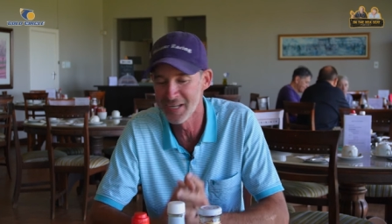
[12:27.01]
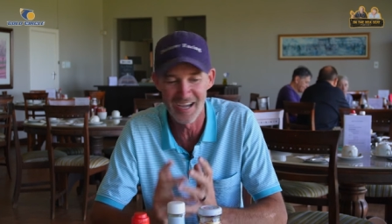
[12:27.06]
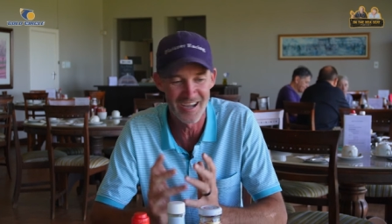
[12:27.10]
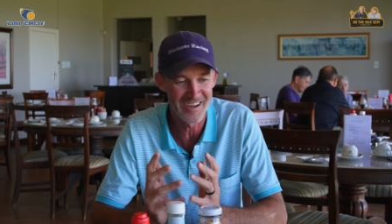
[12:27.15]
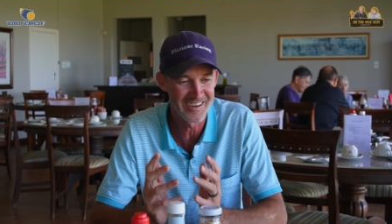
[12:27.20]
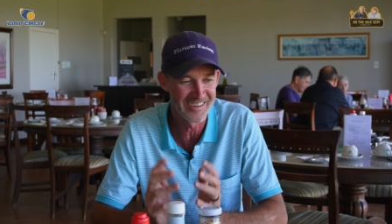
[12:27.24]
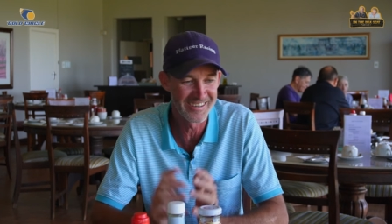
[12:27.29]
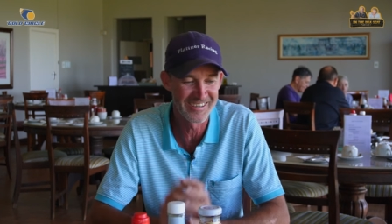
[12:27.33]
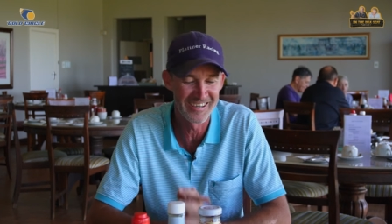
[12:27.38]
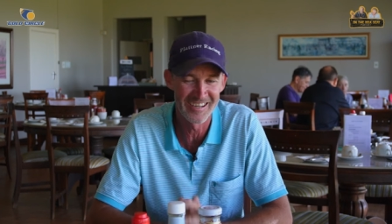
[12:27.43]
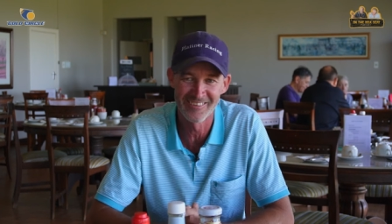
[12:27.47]
I
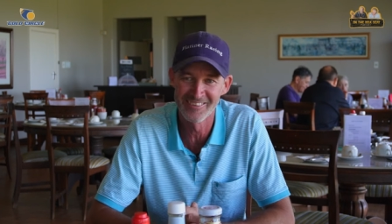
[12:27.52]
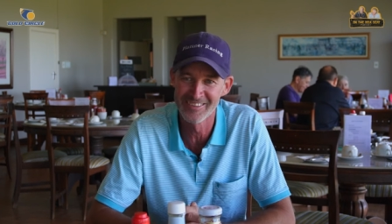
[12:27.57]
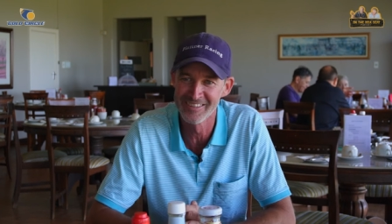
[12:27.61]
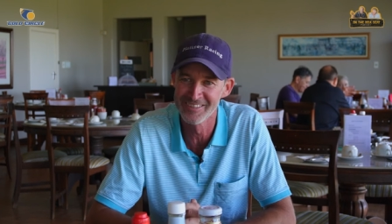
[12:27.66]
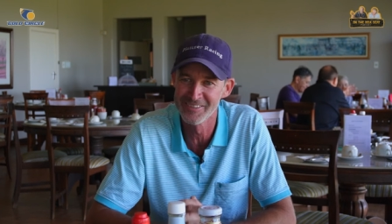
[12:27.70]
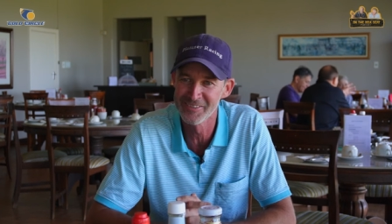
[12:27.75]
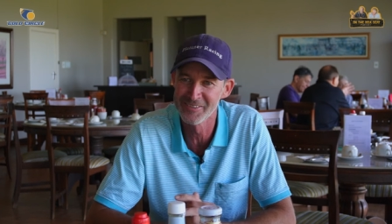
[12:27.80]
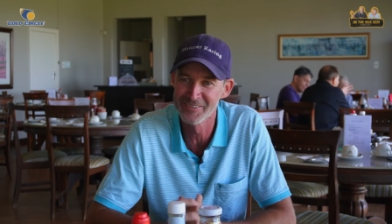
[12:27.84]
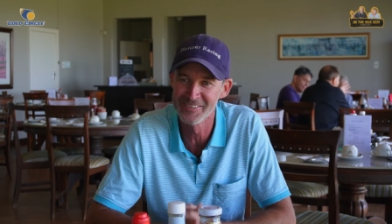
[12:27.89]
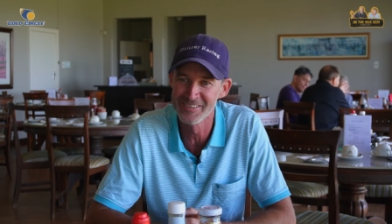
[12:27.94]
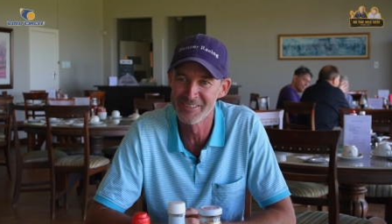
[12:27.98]
don't know when
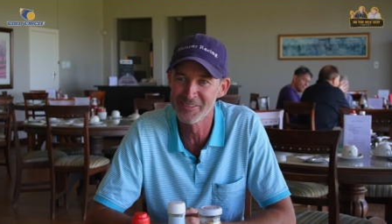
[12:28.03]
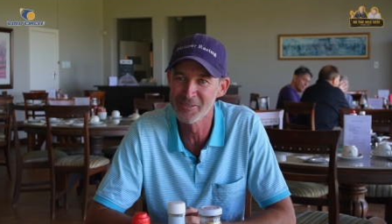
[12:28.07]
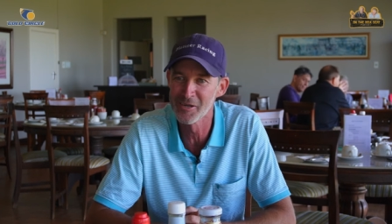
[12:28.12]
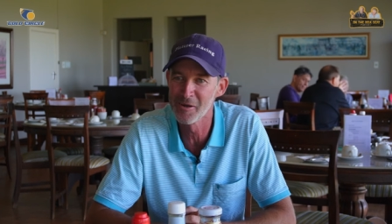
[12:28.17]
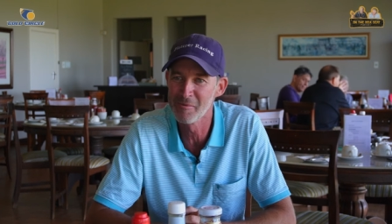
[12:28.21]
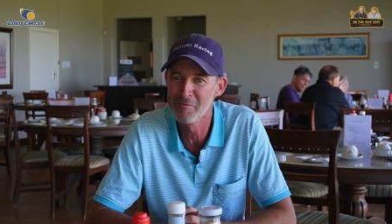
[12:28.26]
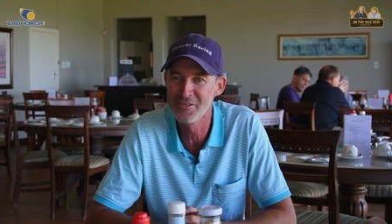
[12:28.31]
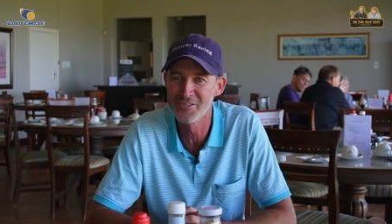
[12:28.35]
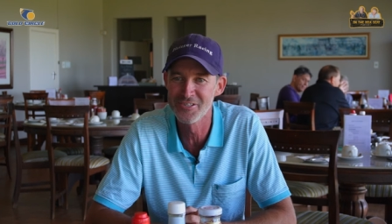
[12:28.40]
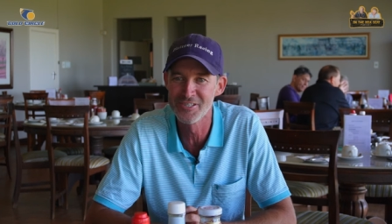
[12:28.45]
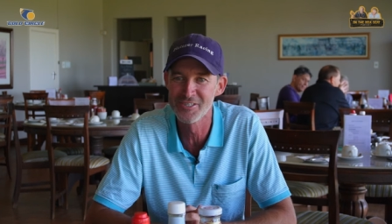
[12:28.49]
the, when the
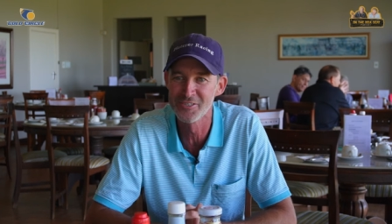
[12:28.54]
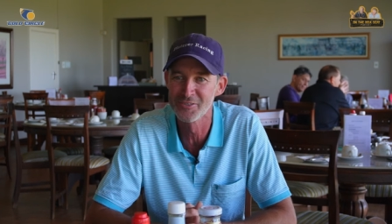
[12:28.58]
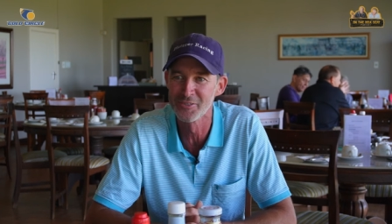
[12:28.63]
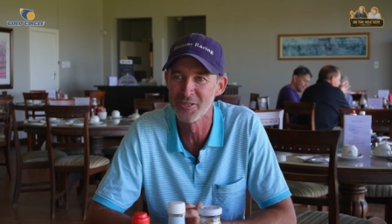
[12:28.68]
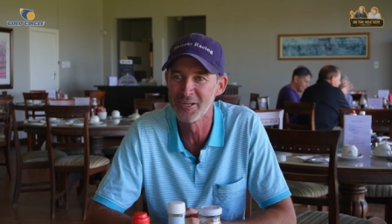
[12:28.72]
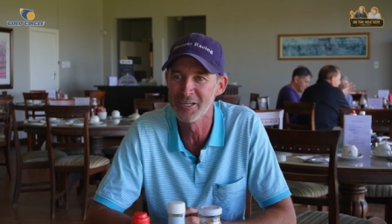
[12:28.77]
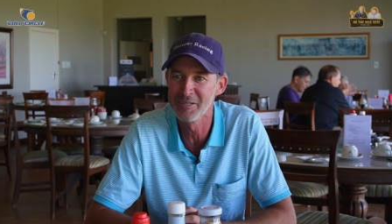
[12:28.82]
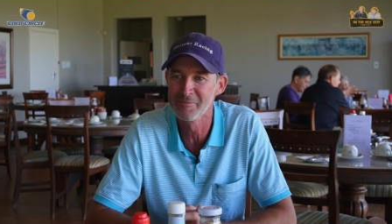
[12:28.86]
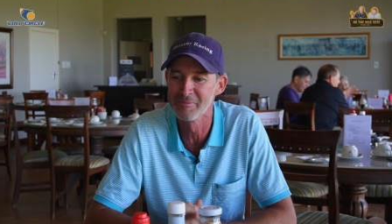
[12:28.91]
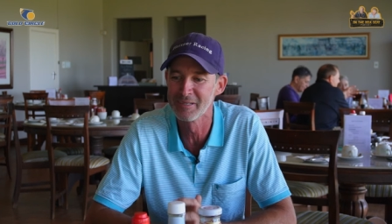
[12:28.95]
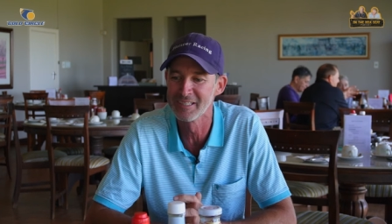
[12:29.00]
commentaries
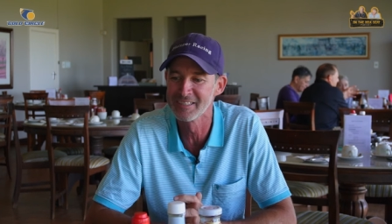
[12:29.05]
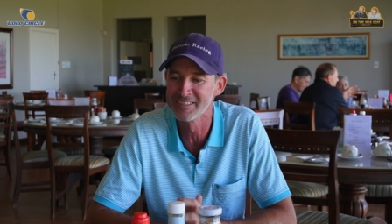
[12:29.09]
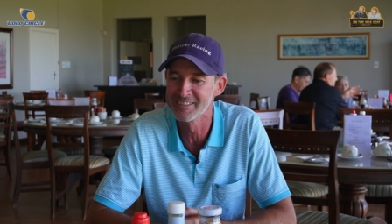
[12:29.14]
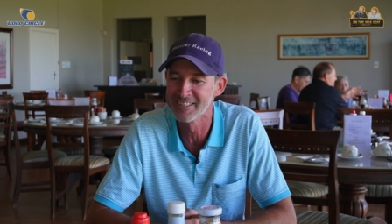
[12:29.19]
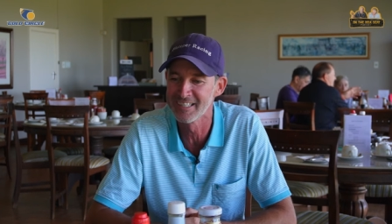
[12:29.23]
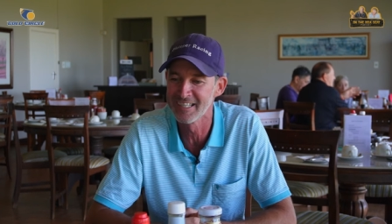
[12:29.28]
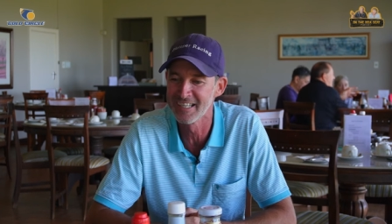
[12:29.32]
are on, but.